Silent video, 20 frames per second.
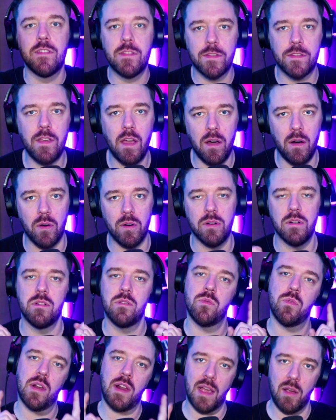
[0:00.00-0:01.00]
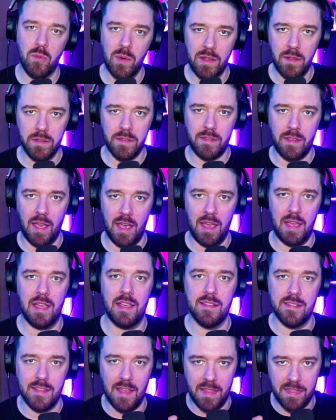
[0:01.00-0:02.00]
so what I will say
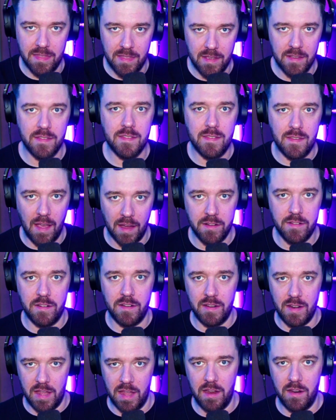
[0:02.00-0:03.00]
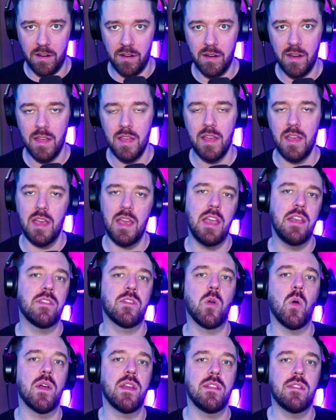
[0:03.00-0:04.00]
is that this section here
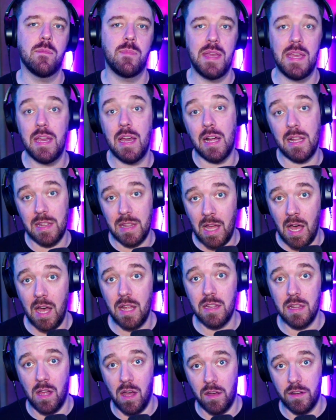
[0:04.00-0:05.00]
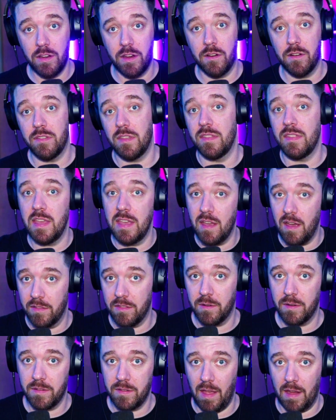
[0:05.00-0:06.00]
is going to be a lot longer than the
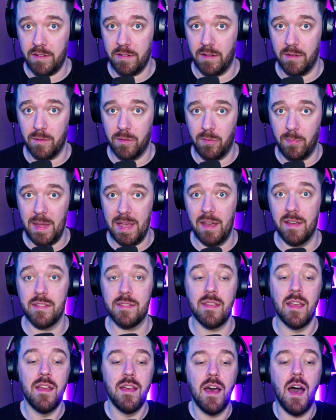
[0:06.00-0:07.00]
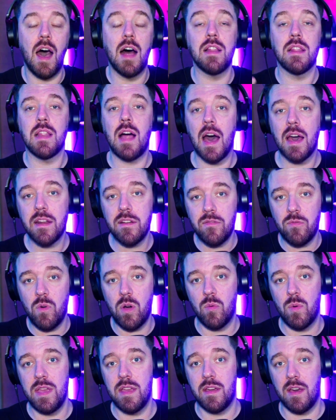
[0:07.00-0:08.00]
other sections, because a lot of
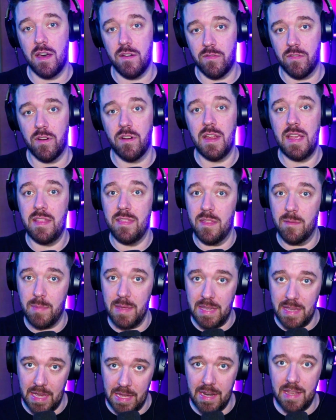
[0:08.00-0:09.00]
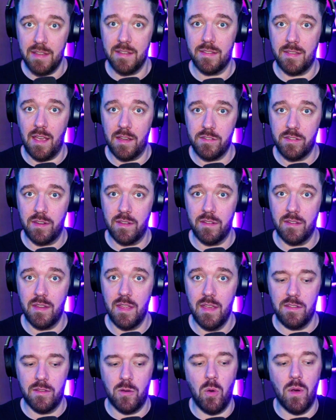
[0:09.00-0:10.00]
what we cover in the beginning section
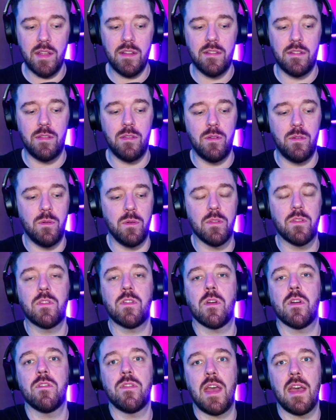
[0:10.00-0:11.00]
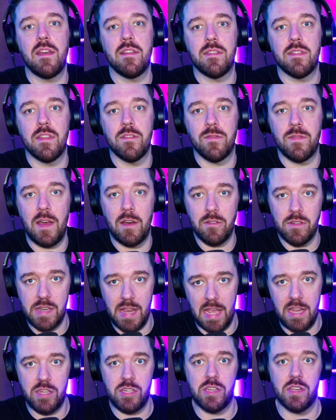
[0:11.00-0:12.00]
is going to serve as the
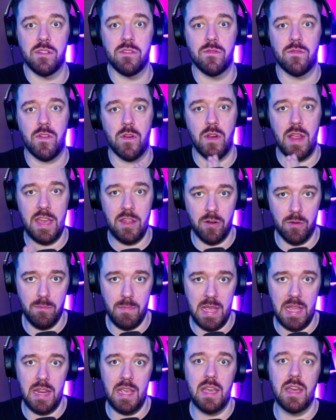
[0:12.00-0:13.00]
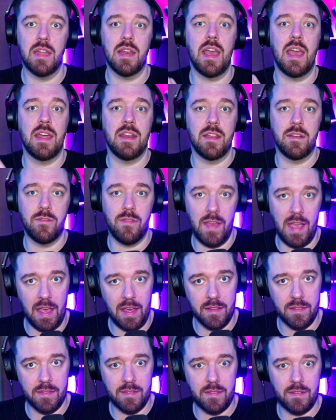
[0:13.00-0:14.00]
foundation for intermediate and
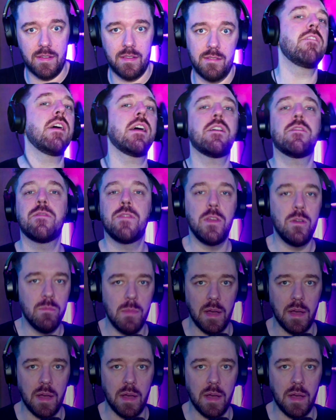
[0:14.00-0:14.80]
advanced. I've had a few